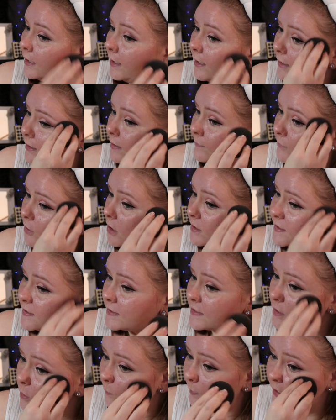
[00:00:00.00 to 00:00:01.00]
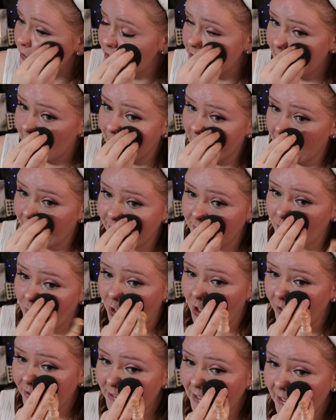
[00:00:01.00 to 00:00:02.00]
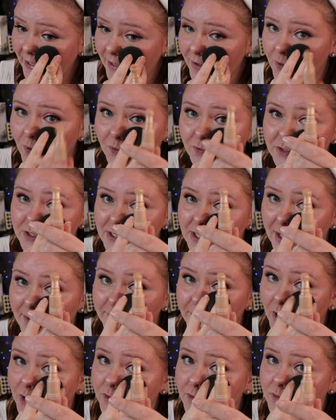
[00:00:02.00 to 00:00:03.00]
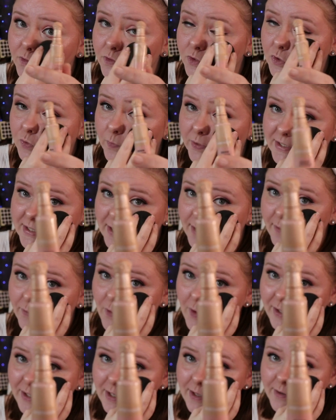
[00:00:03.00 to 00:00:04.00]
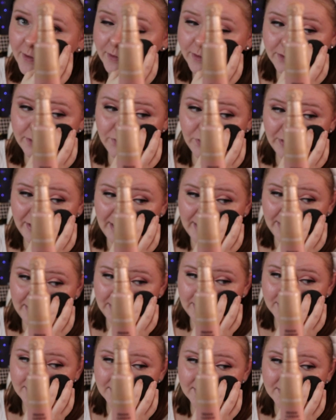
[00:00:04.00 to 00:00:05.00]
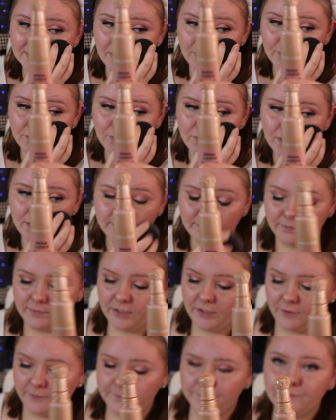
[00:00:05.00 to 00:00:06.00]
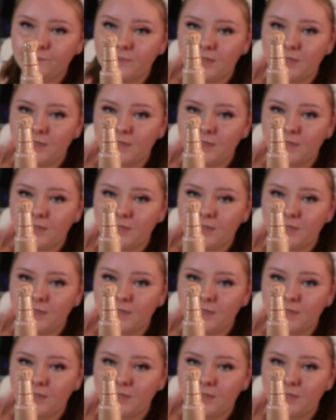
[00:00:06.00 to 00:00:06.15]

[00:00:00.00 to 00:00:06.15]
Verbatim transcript: And I'm not squeezing a lot out. I'm not squeezing a lot out. And look at it. It's so, here.